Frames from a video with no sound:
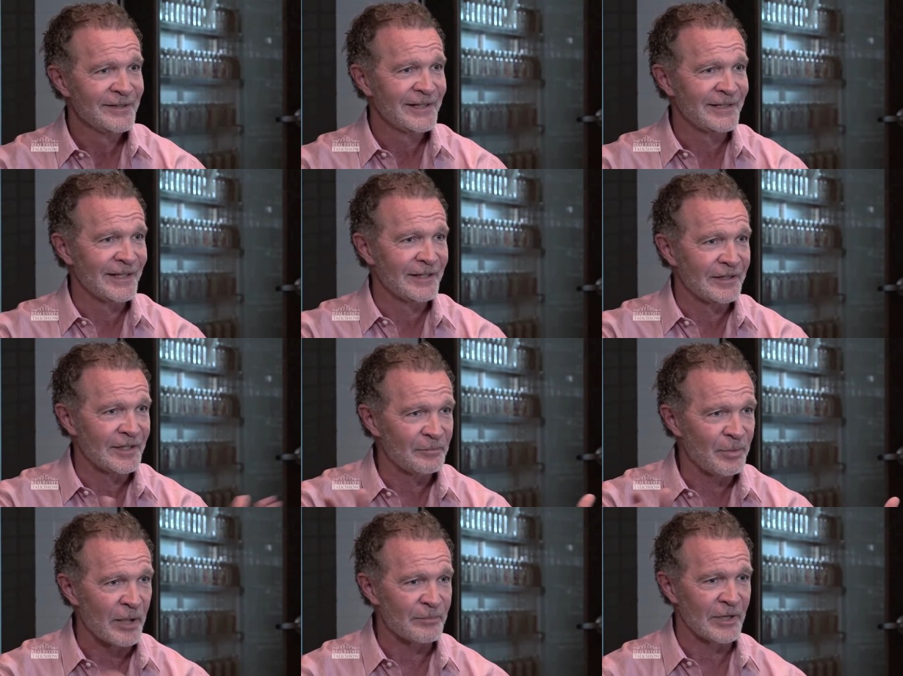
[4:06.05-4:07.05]
and they, and they
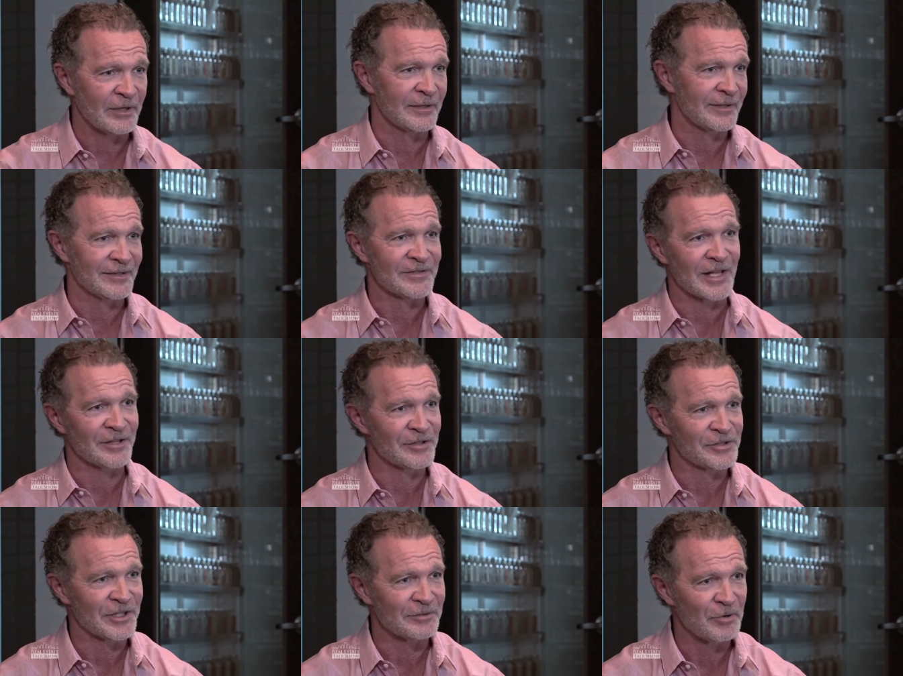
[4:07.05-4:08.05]
popped out at exactly
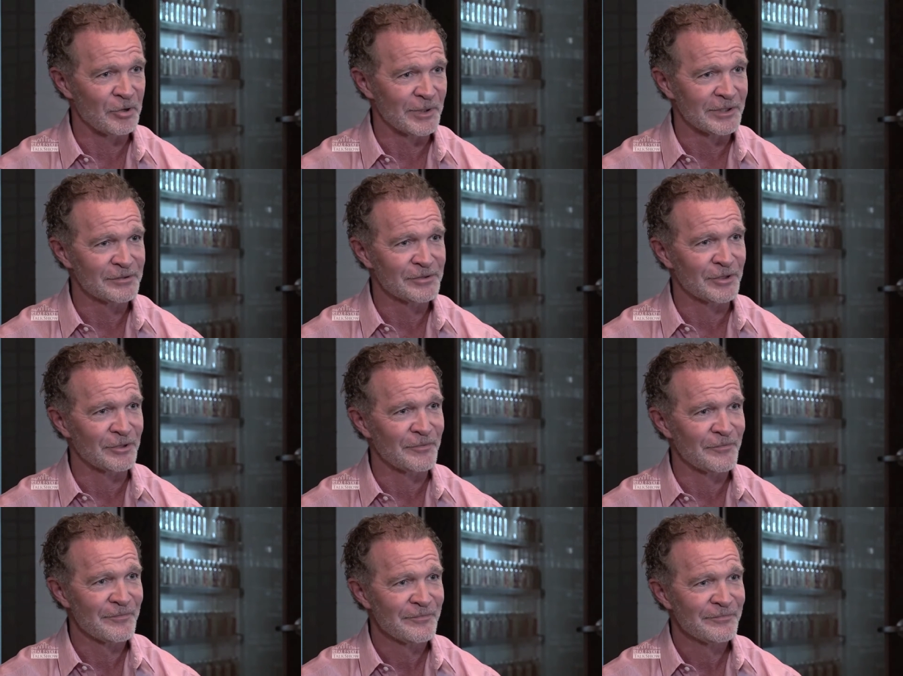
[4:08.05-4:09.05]
the same moment. And they're so,